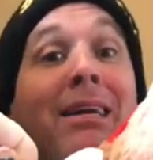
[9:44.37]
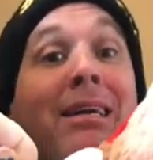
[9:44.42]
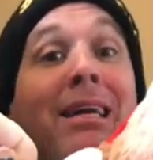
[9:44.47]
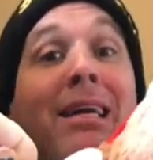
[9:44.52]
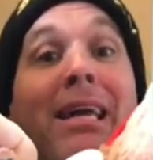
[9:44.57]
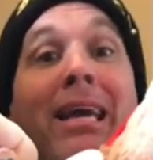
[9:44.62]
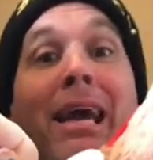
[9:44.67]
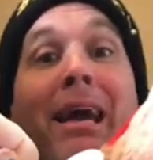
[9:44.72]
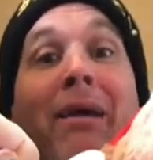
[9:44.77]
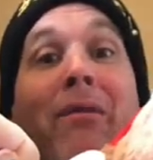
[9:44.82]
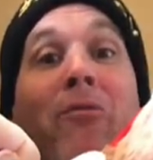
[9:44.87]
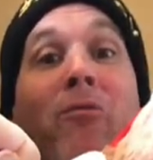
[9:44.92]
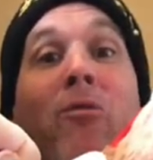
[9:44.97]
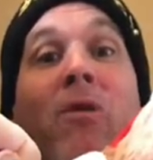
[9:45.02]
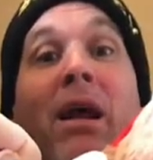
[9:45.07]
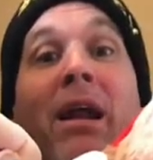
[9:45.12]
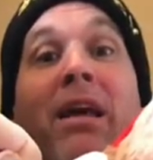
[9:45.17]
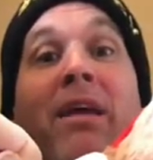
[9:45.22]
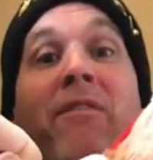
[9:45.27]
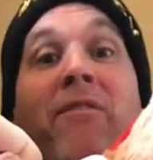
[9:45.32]
Get
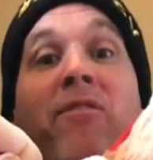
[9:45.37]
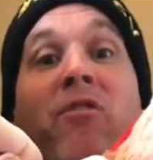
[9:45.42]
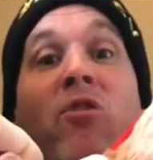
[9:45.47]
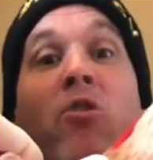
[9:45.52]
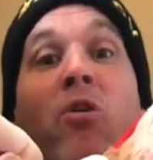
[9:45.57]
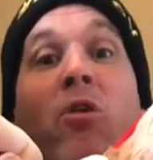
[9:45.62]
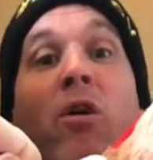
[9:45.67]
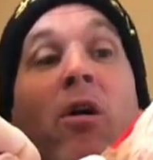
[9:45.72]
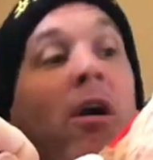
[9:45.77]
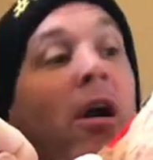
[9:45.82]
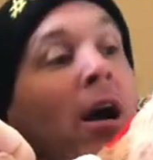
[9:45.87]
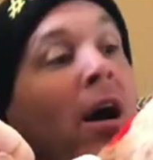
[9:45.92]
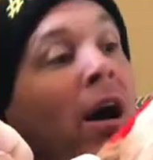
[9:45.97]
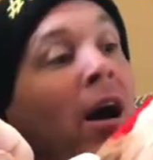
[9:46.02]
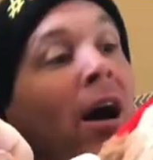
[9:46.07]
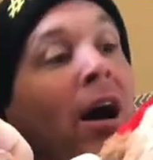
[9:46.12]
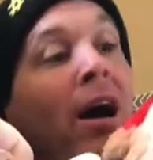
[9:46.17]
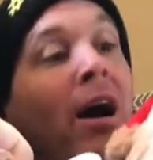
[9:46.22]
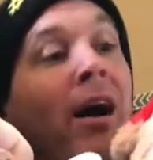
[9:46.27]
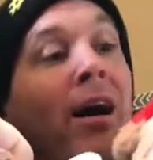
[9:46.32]
ready for,
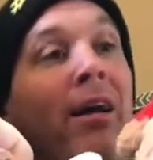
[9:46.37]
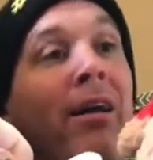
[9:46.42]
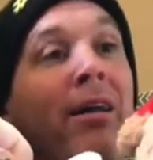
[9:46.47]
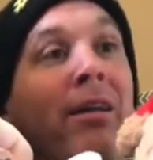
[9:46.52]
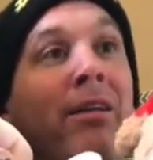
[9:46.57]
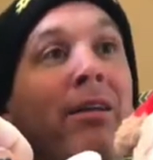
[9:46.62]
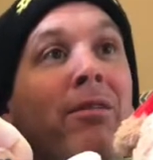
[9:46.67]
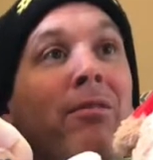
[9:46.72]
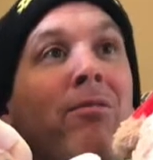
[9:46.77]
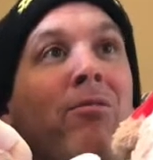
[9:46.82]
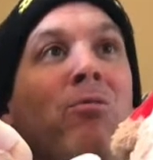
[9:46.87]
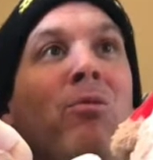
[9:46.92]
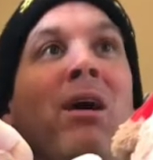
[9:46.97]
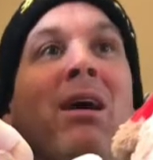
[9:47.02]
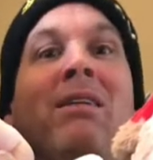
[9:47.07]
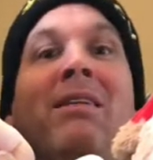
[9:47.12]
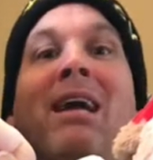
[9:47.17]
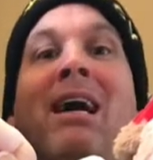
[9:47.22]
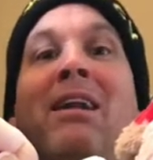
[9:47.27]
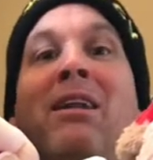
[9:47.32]

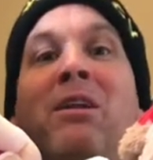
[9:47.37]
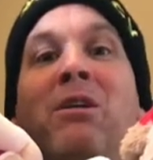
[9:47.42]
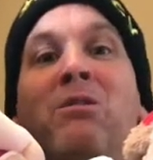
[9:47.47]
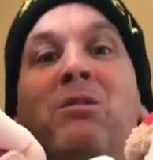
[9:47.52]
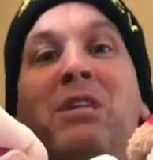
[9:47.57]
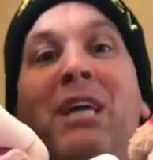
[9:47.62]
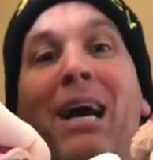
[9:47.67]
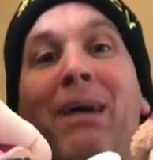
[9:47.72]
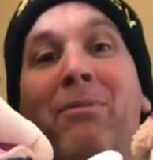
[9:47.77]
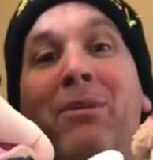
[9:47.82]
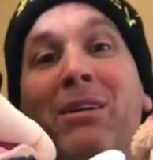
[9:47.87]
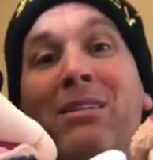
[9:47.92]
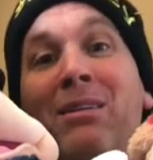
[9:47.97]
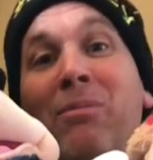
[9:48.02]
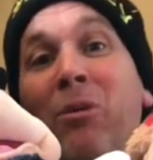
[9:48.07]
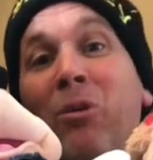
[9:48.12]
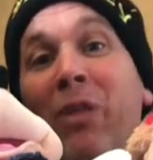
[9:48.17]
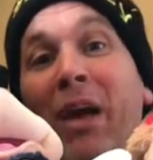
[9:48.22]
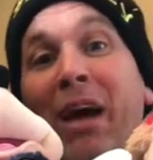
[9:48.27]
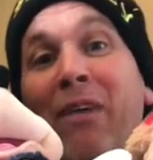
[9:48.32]
not a new chapter because
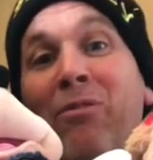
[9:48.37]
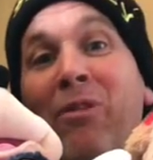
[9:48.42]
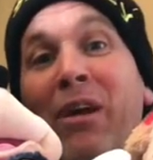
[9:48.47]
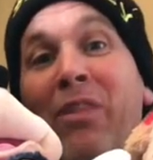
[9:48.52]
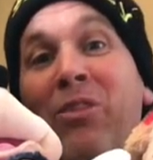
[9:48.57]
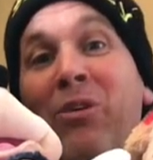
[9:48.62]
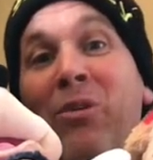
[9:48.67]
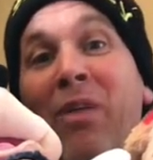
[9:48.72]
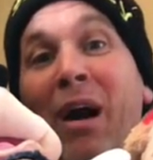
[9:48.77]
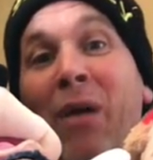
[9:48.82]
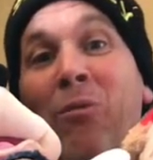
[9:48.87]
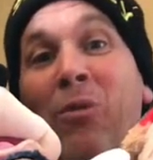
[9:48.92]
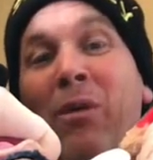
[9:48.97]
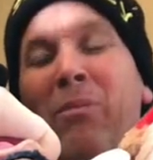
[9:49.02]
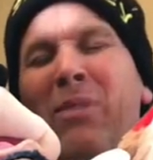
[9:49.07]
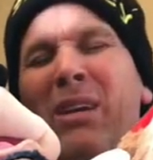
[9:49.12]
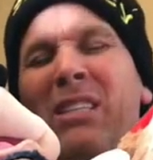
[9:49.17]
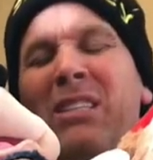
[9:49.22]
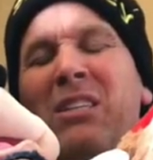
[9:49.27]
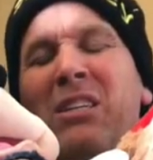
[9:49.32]
I'm only halfway through that one,
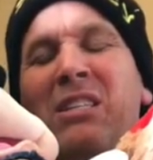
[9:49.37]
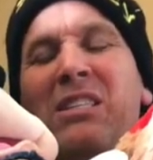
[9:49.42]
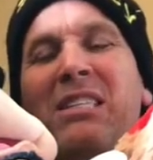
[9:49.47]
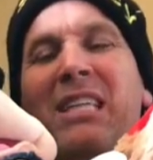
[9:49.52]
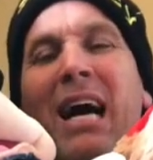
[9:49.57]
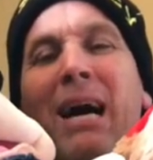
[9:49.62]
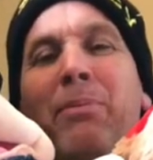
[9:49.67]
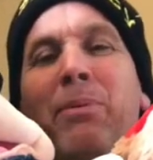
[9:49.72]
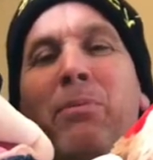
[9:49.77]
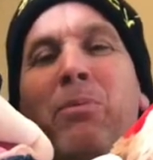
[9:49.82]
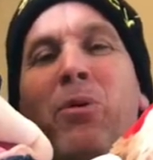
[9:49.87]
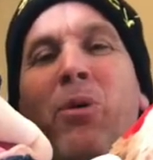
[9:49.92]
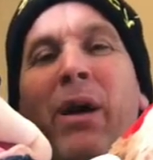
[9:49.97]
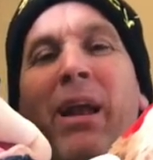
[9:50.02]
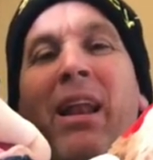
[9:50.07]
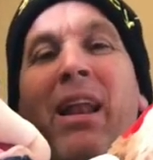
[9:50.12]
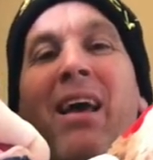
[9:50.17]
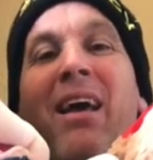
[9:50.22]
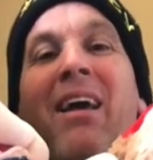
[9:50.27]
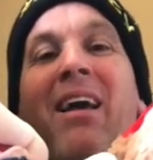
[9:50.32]
but it's a good stopping point.
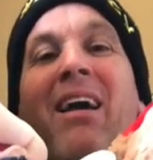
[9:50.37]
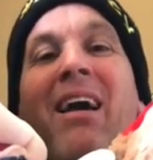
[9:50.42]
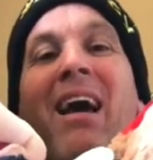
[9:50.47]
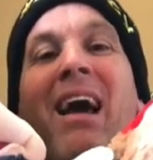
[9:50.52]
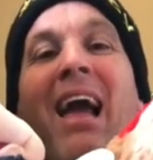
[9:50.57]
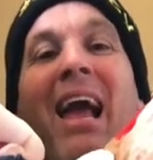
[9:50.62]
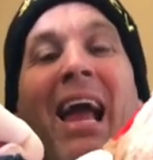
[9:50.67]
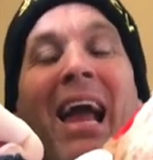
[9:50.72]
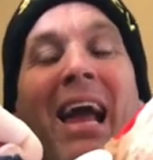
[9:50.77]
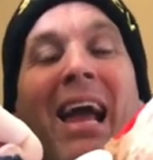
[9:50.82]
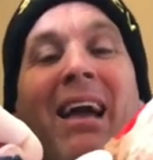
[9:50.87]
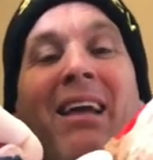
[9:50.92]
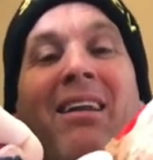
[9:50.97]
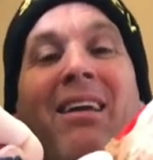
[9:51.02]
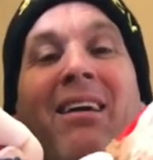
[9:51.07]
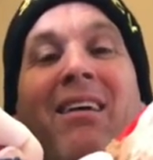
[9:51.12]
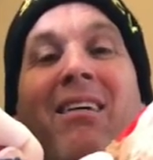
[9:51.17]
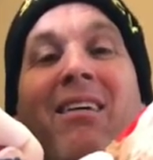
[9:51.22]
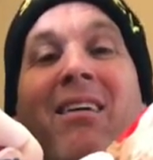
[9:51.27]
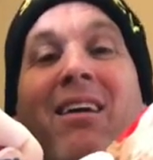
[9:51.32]

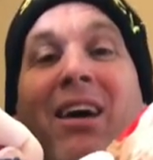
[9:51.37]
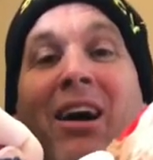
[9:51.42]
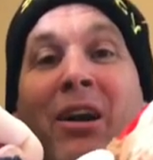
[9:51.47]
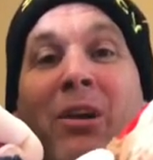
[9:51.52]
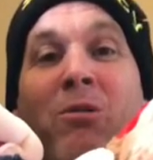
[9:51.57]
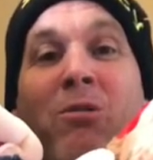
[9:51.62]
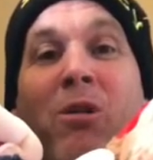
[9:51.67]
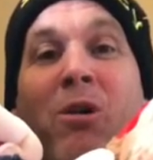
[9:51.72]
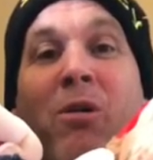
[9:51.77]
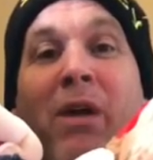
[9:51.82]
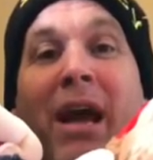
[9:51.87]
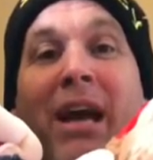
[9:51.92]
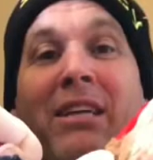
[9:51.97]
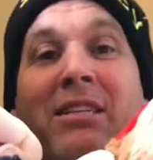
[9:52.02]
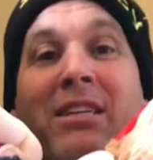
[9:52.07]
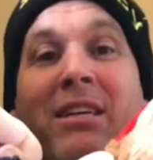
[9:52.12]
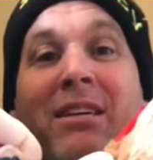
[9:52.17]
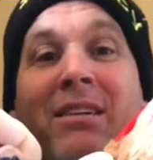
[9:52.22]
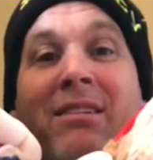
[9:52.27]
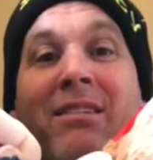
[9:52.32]
And a new
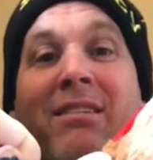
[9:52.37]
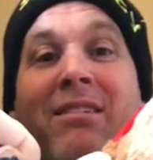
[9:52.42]
location.